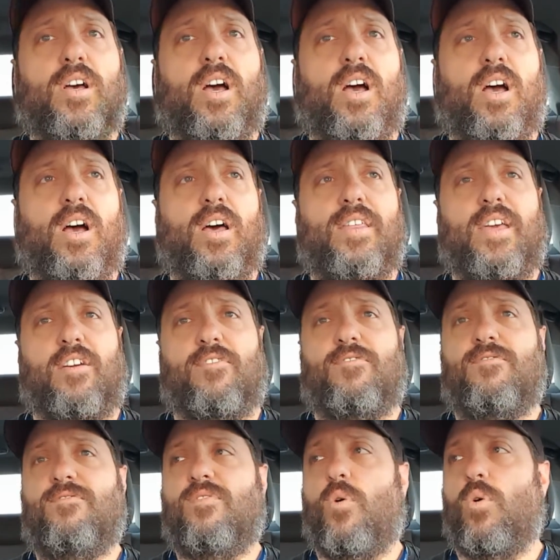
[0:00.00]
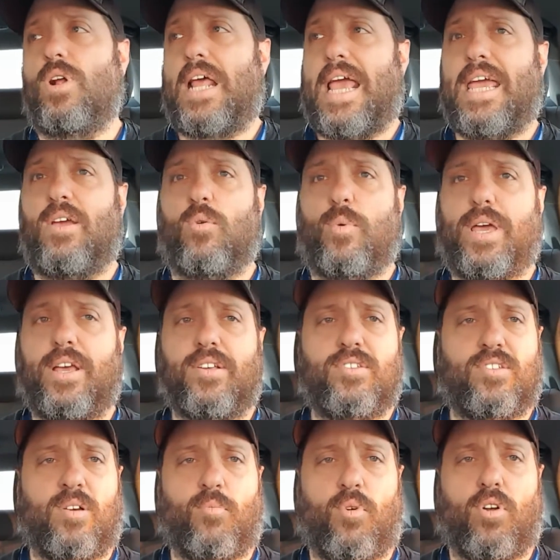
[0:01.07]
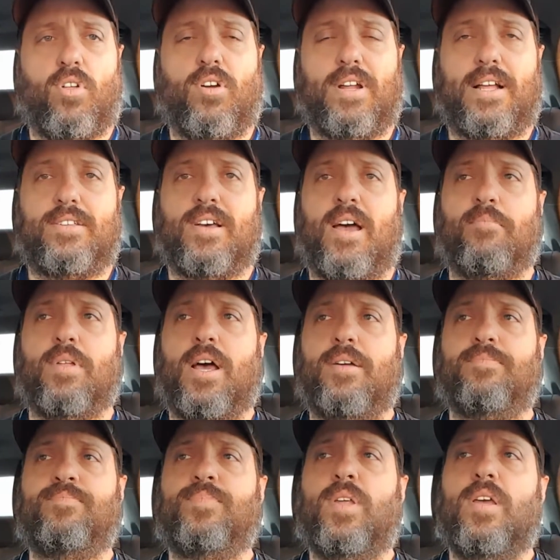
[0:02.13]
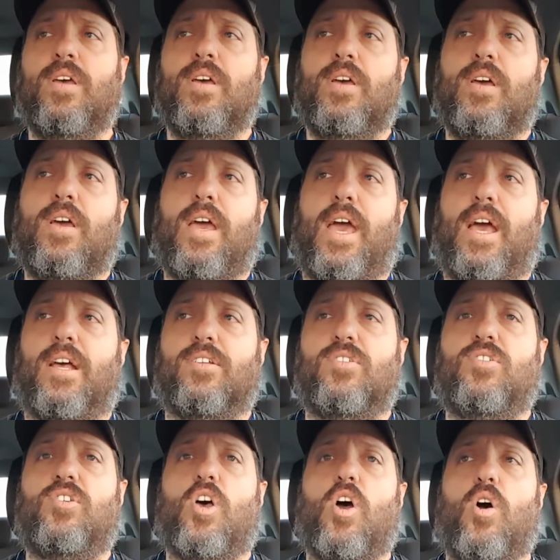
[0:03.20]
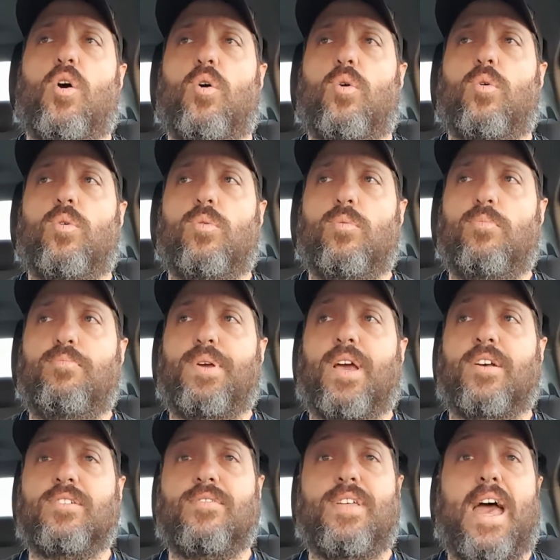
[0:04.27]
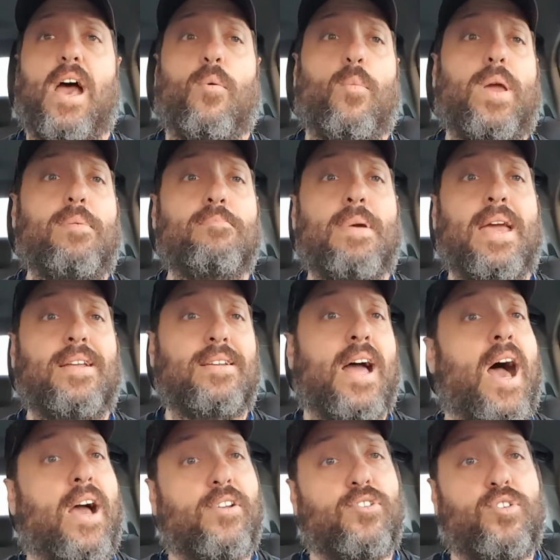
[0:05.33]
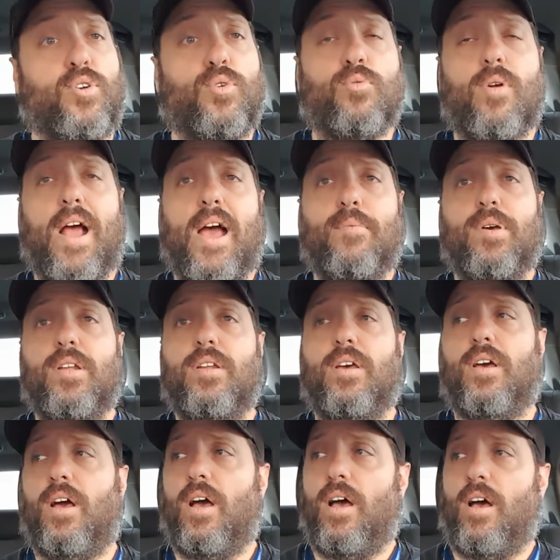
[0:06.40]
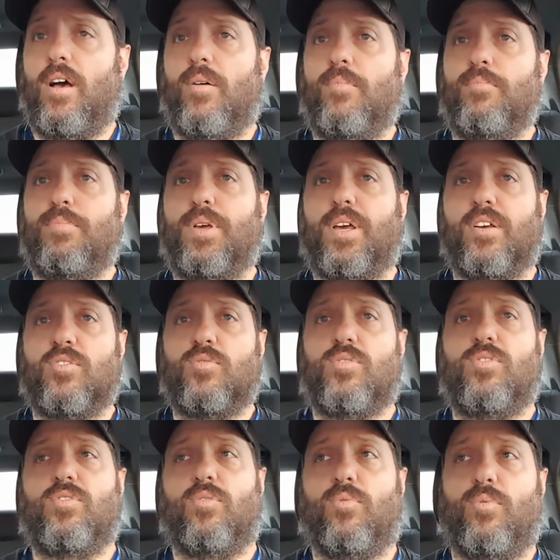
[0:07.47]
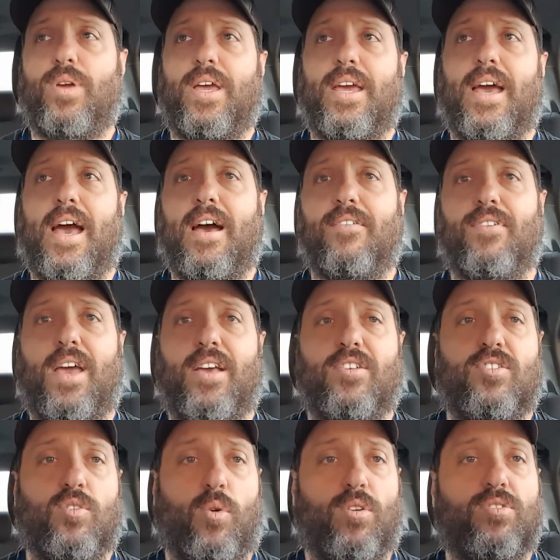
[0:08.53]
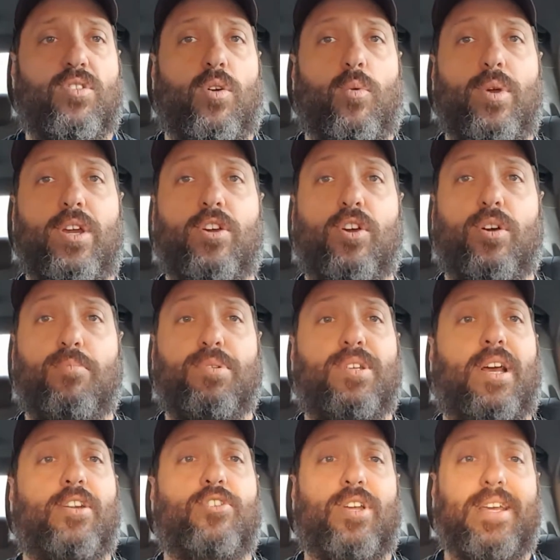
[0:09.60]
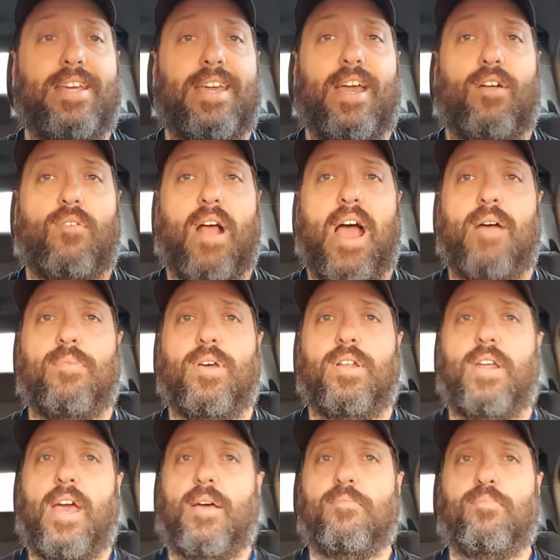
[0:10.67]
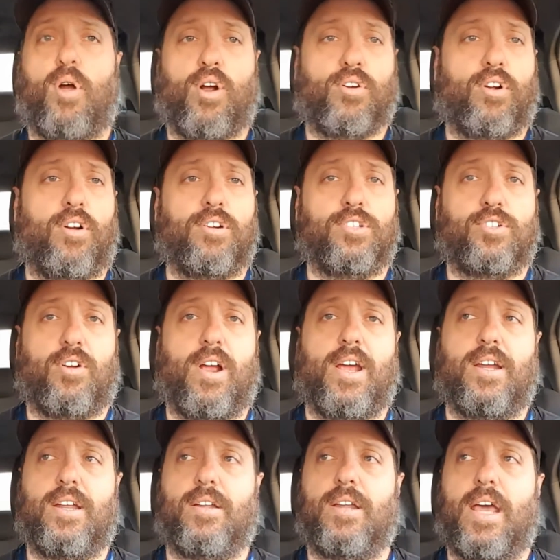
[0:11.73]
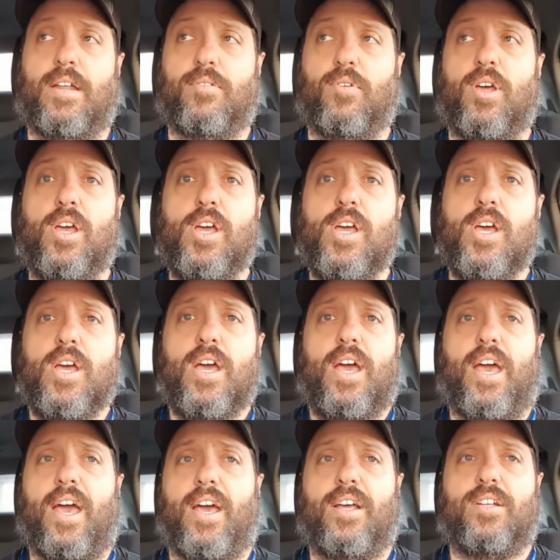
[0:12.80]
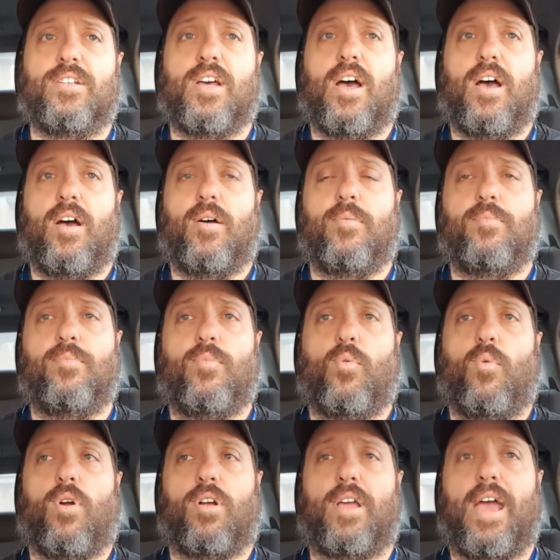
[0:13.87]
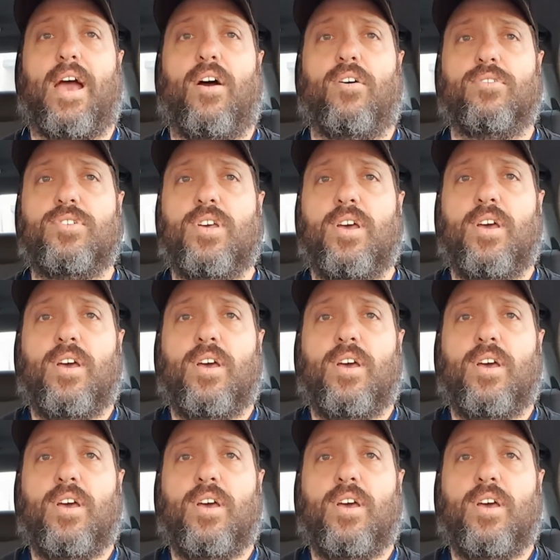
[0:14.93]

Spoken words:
I think 4 to 8 weeks, somewhere along that timeline. And so because of that, we may not do rabbit, because we have a source that we could potentially get rabbit and barter and trade and work out